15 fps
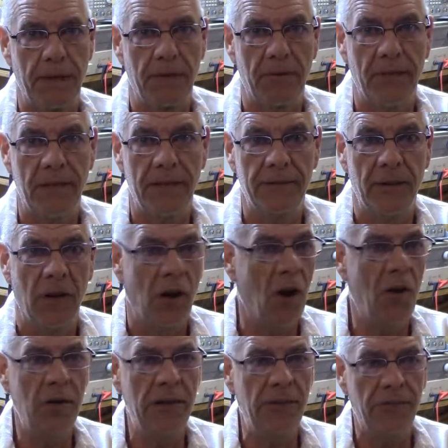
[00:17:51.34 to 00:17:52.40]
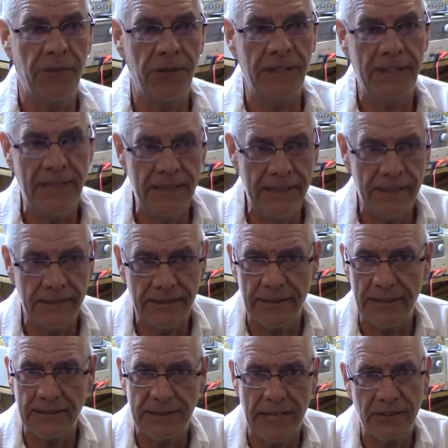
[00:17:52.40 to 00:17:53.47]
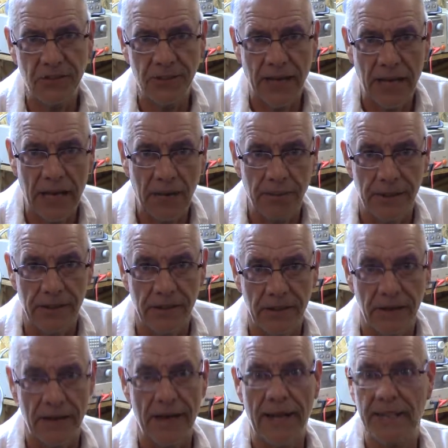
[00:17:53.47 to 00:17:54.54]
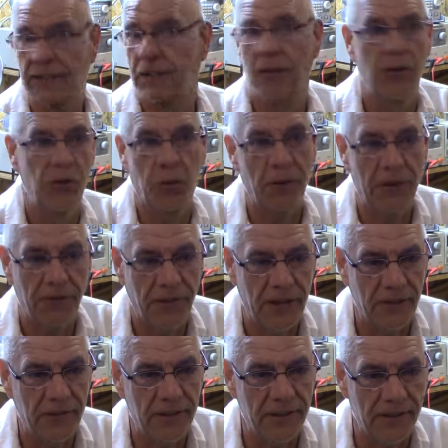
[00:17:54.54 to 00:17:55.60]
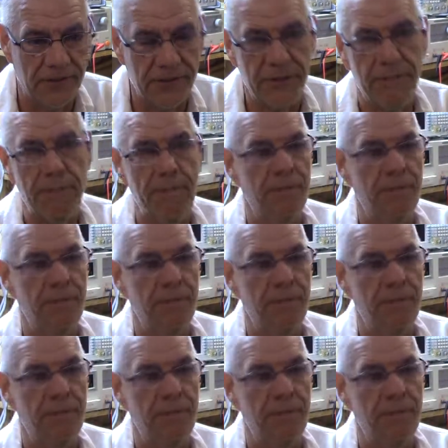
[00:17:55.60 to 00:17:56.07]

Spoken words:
right? Only fucking idiot thinks that's going to happen in the next 25 years.